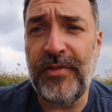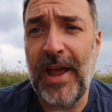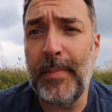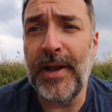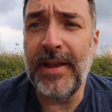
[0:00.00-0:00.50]
which
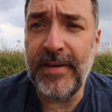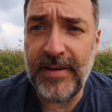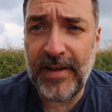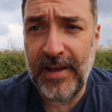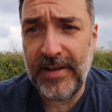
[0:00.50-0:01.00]
happened
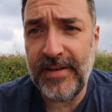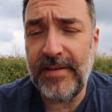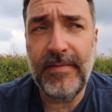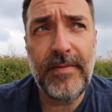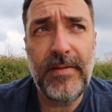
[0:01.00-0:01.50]
on
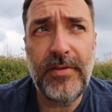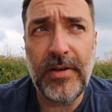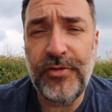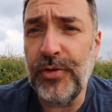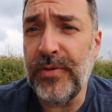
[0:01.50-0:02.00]

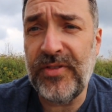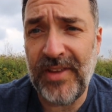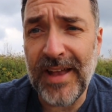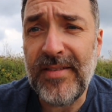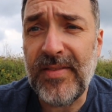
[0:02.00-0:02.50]
June
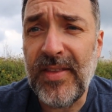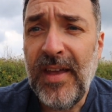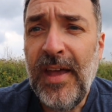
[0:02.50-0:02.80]
6th.